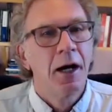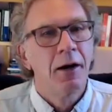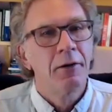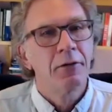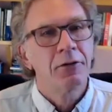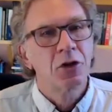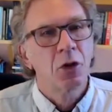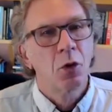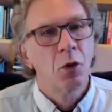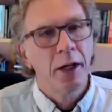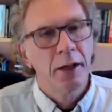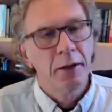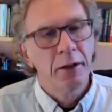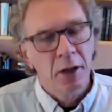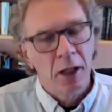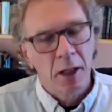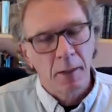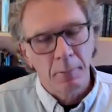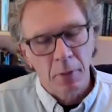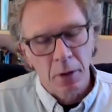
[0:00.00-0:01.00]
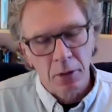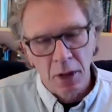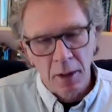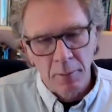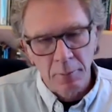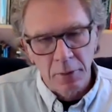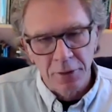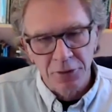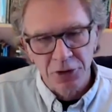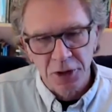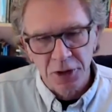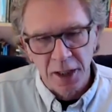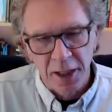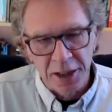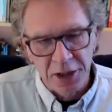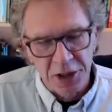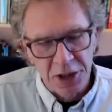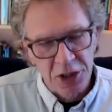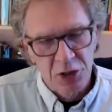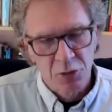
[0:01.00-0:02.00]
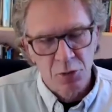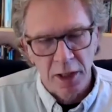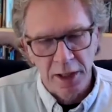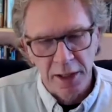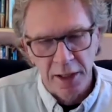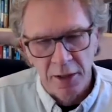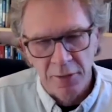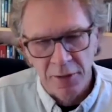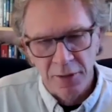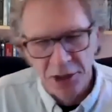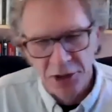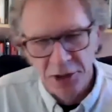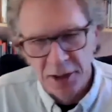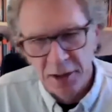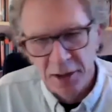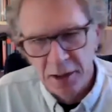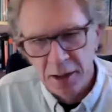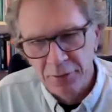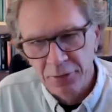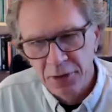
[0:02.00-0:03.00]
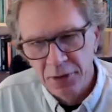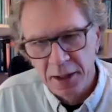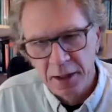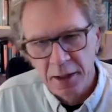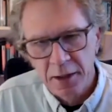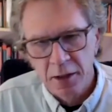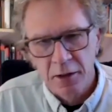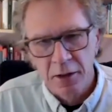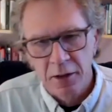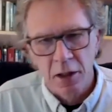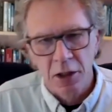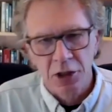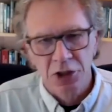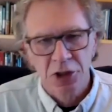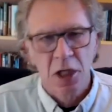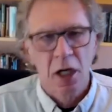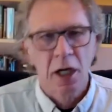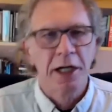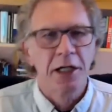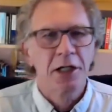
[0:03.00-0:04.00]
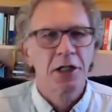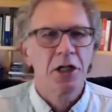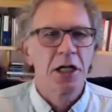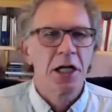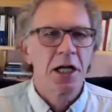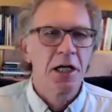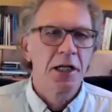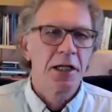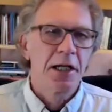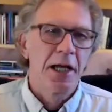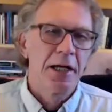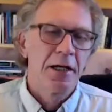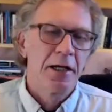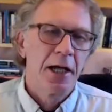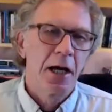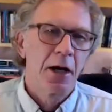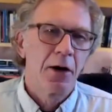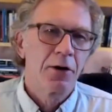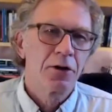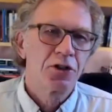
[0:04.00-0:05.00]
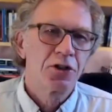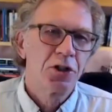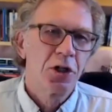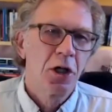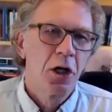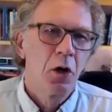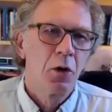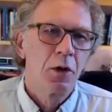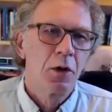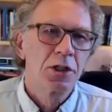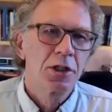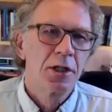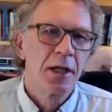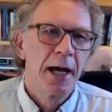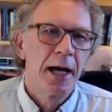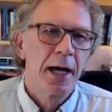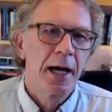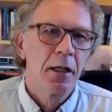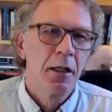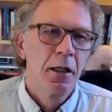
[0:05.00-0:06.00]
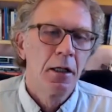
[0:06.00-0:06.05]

So what number of studies, this is really interesting, I think, are starting to indicate now and show is that